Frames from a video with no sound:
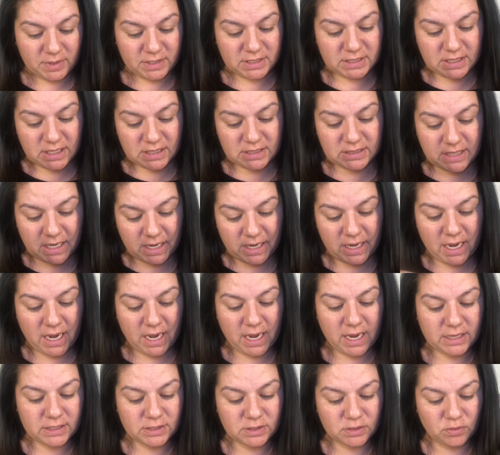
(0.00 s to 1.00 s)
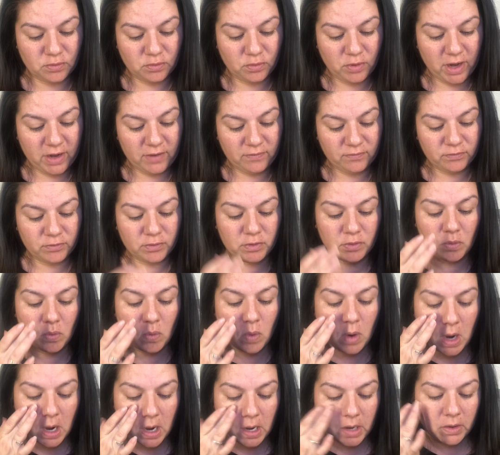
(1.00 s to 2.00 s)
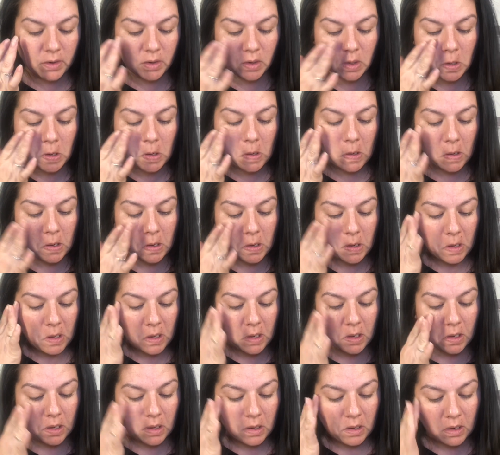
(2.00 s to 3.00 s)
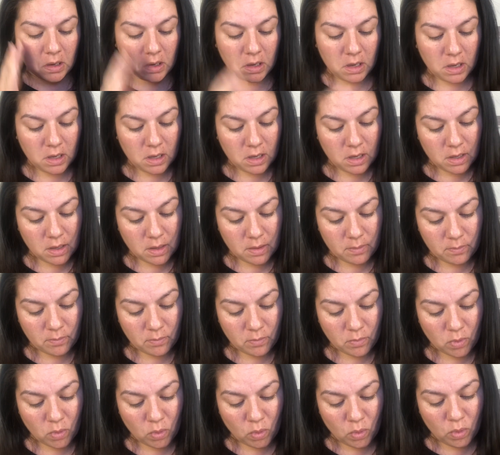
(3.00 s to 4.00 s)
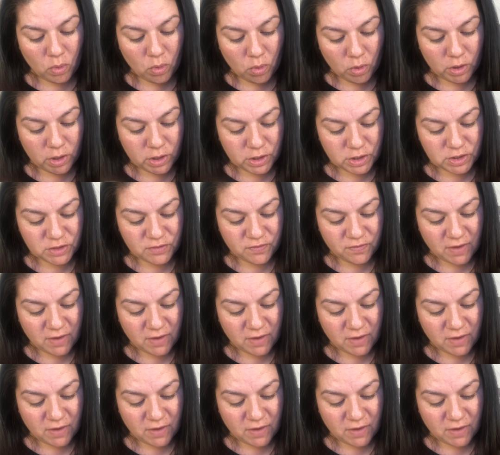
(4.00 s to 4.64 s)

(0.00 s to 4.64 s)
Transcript: it says that it has grapefruit water, um, orange